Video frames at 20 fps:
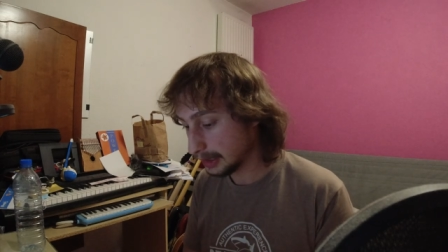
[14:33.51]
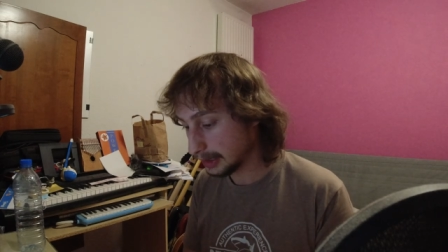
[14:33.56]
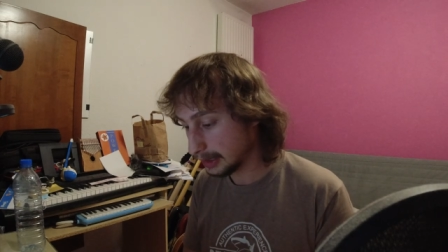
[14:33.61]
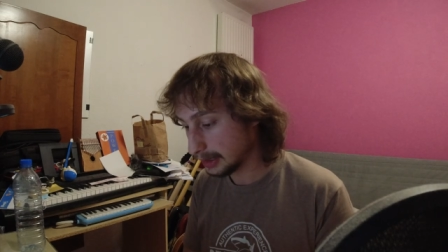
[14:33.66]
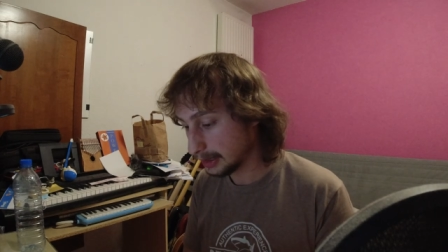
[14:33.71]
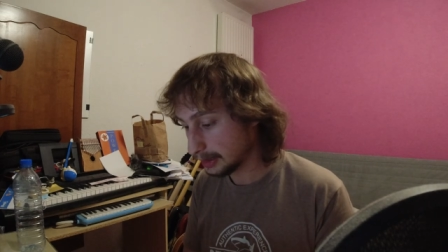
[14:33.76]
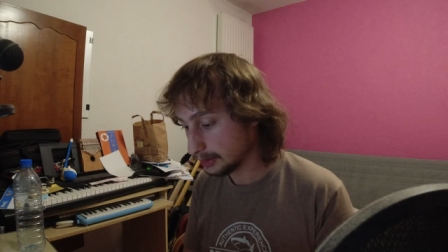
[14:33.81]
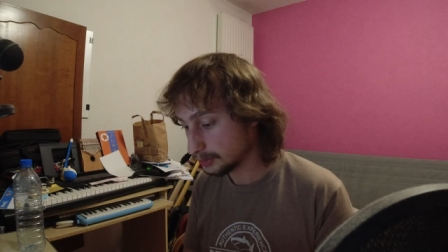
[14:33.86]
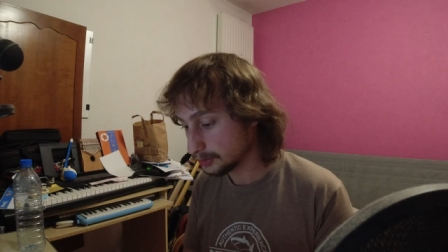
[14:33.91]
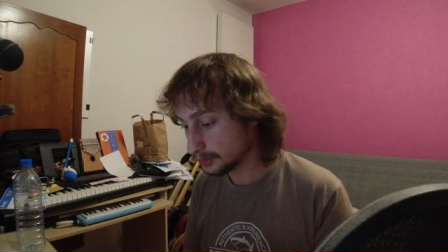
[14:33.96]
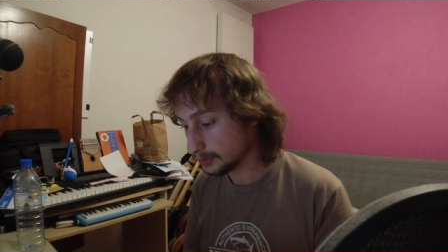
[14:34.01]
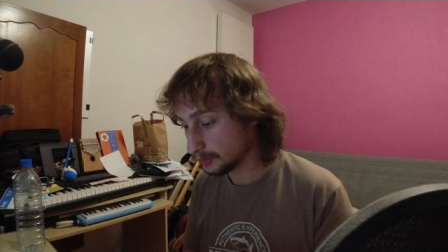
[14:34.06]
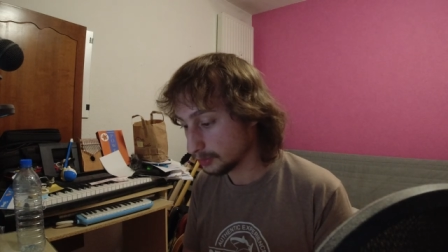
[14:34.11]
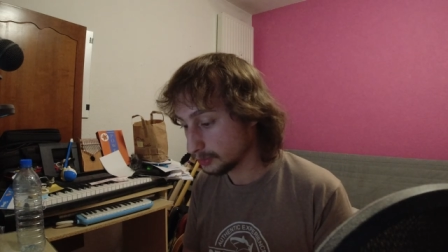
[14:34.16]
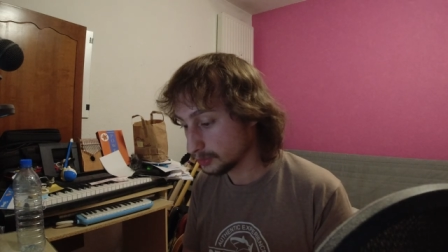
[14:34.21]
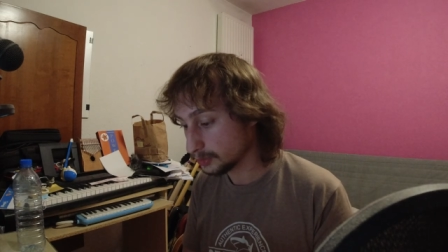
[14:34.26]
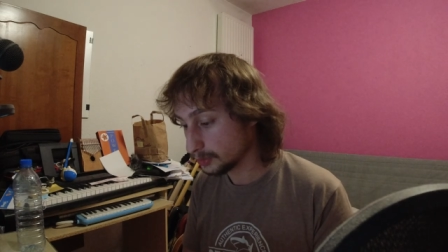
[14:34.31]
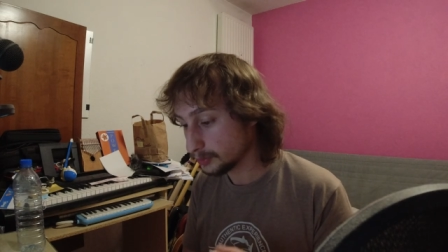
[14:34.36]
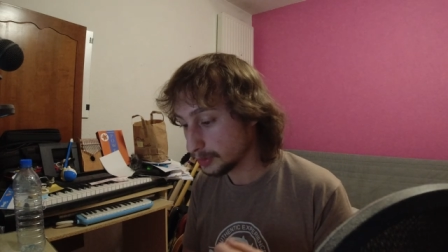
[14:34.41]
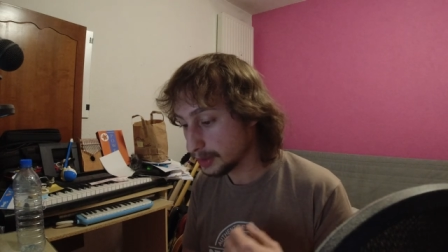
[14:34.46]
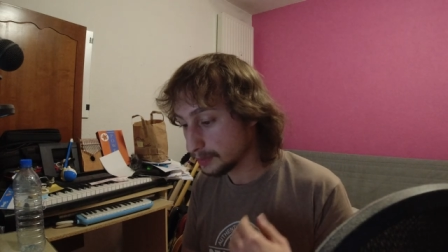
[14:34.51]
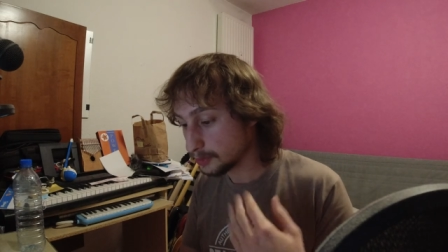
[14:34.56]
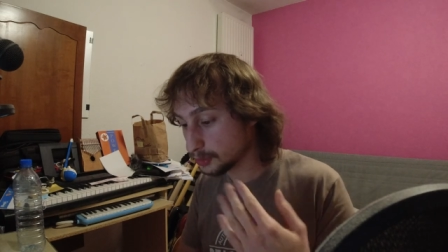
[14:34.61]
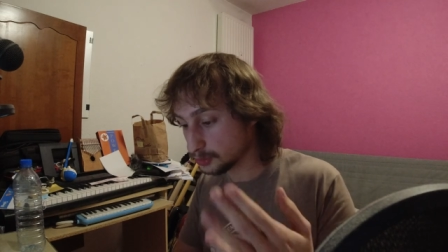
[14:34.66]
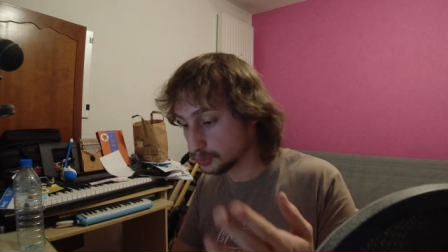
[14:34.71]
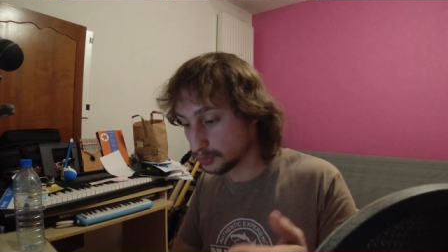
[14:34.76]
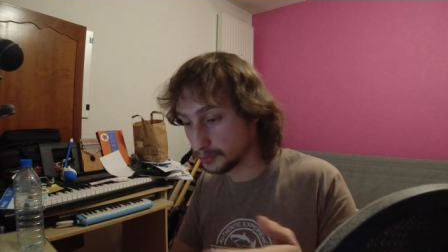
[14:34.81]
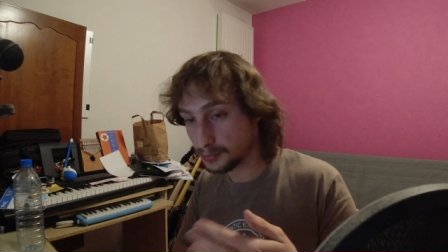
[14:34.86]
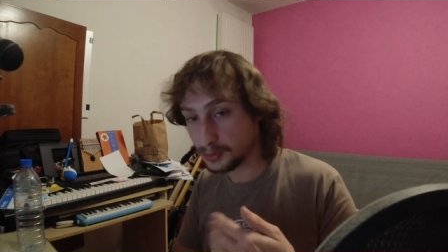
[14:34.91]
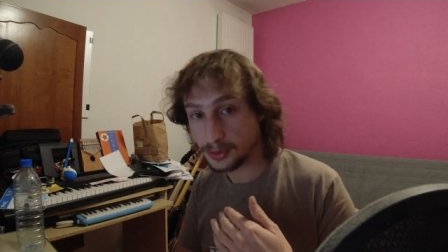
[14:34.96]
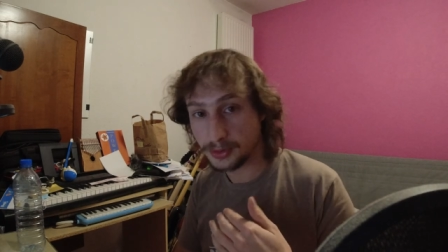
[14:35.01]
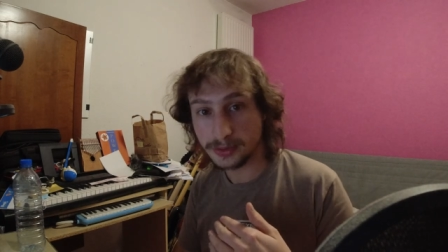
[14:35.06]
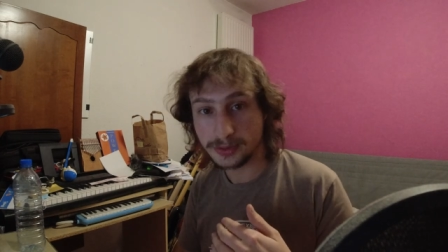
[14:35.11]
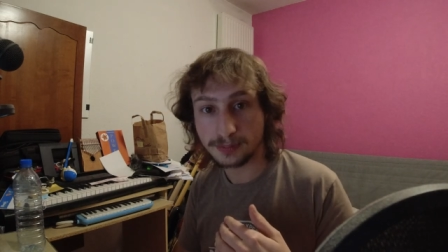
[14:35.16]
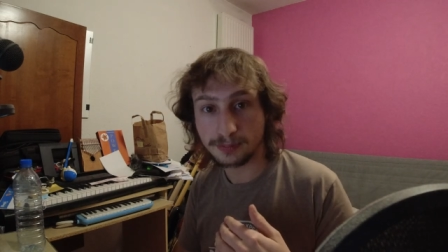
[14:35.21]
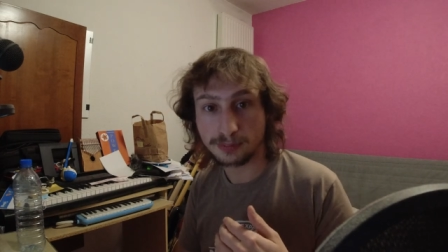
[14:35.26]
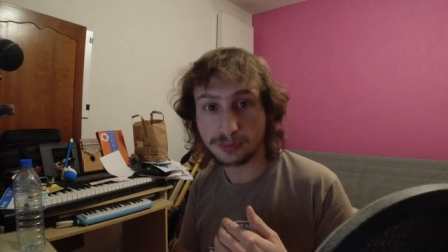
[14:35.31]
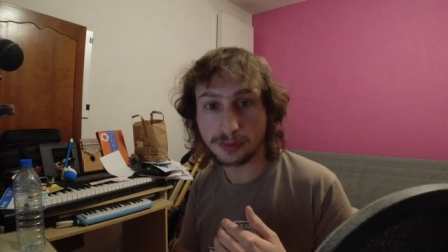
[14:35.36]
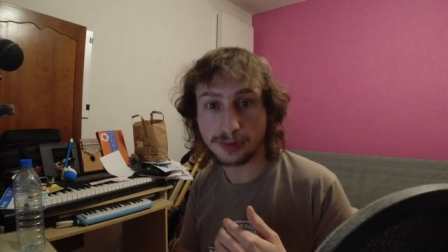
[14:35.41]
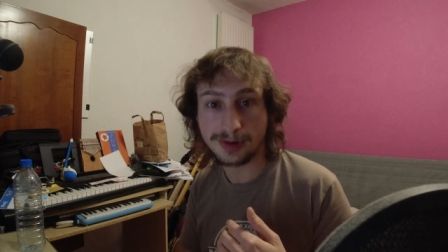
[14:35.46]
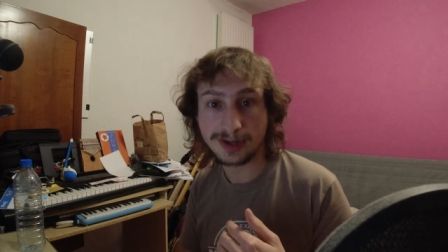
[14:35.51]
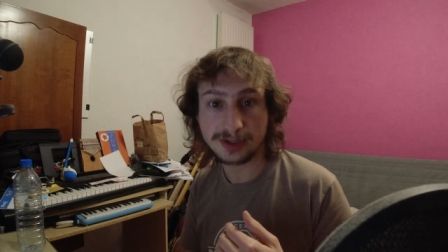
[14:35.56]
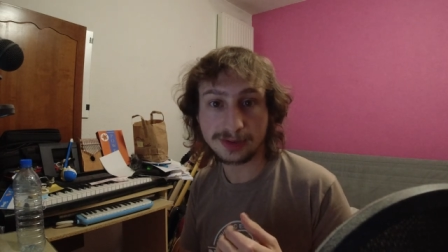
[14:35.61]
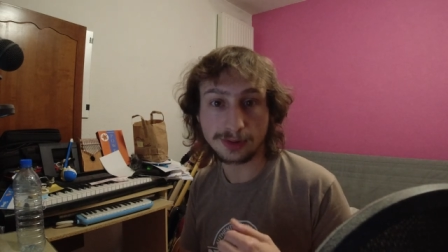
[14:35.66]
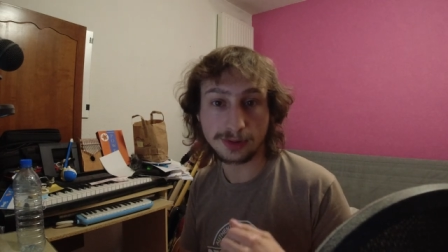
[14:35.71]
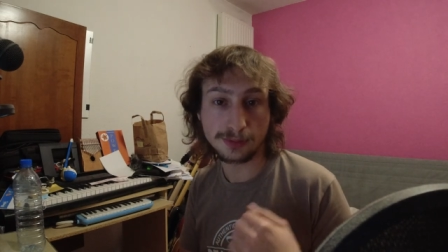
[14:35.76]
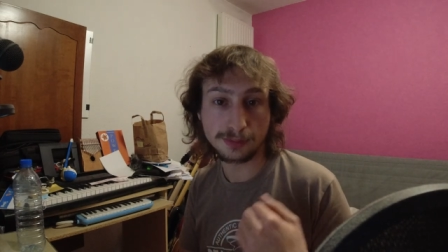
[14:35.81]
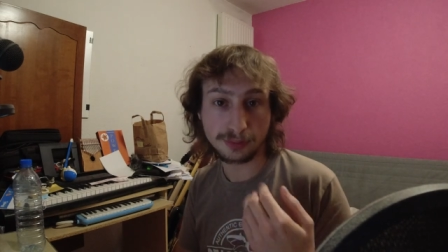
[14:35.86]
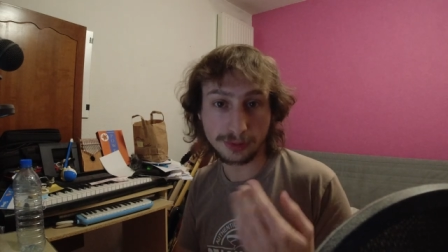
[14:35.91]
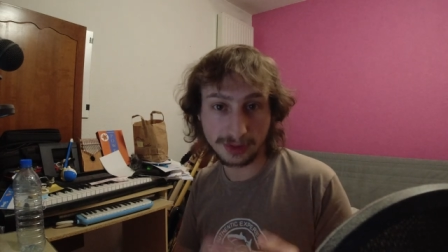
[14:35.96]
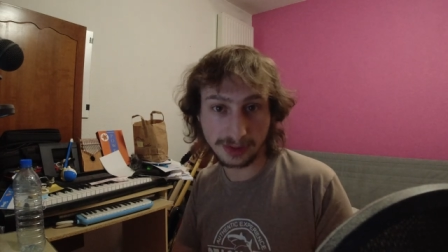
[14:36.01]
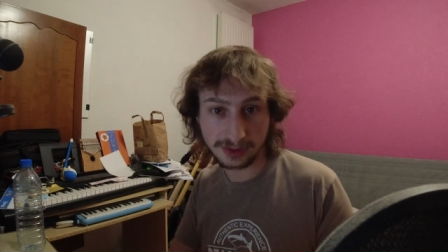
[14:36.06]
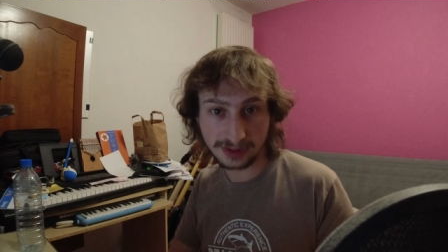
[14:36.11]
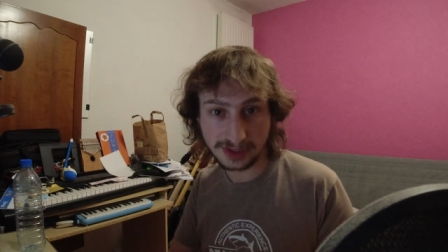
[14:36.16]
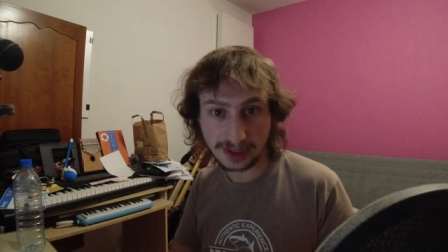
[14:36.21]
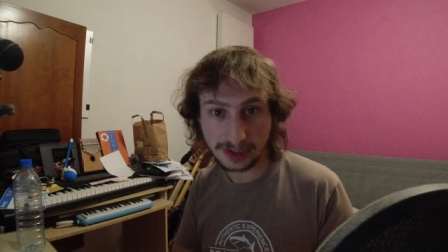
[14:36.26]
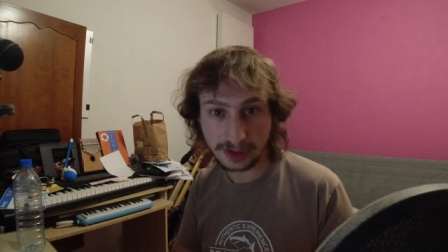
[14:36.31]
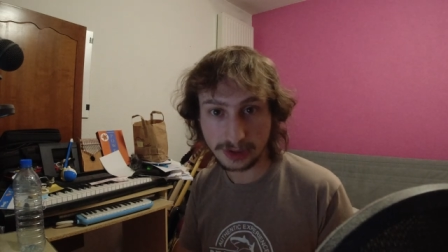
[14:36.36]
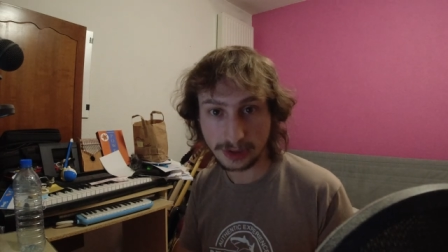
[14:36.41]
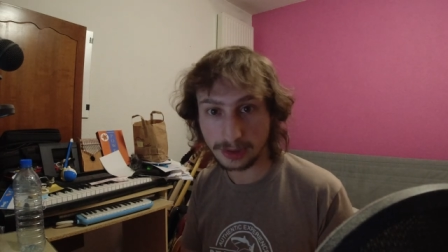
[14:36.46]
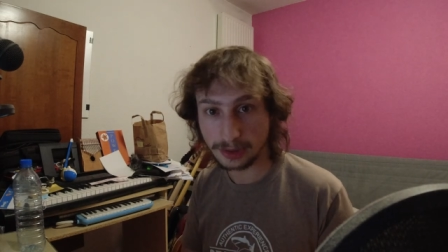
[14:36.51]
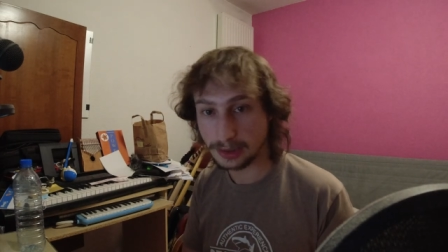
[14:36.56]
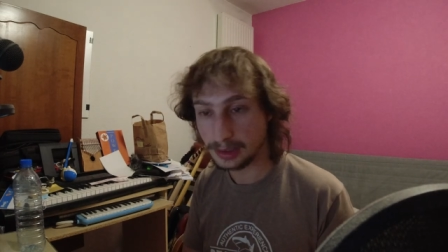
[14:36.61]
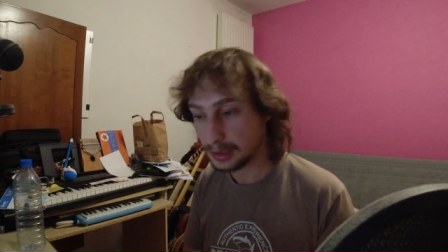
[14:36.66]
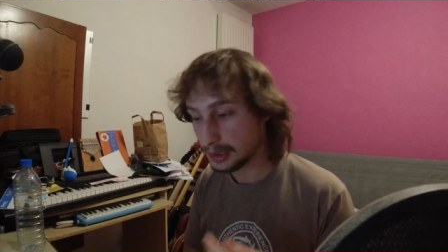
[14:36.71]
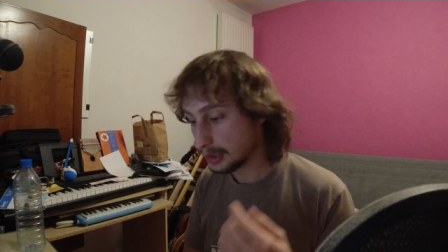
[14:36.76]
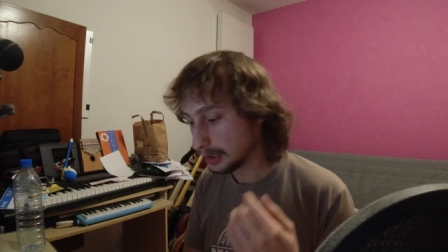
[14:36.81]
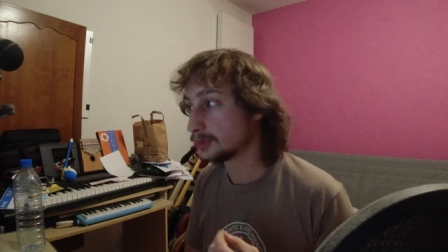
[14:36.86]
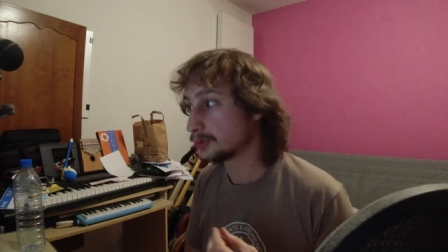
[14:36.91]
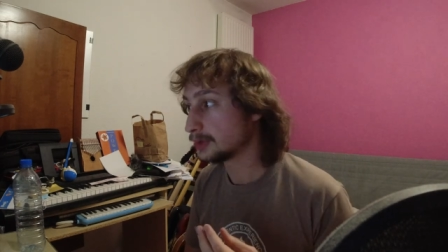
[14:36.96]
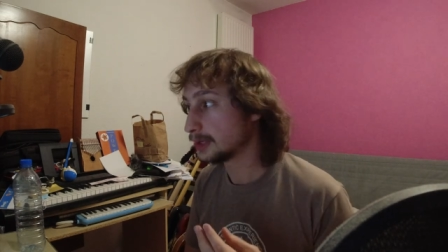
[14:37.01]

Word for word: And so, so we're able to both progress on our pronunciation.